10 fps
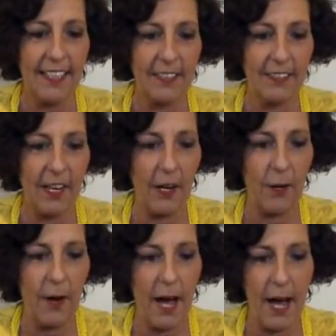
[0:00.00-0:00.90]

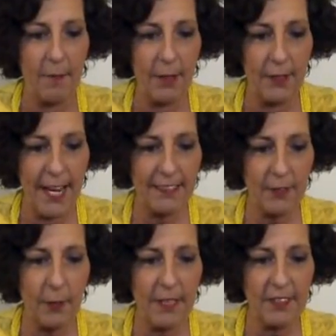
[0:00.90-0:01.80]
So her
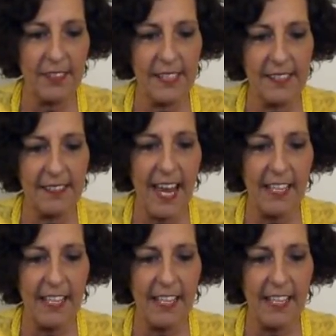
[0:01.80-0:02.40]
next question is,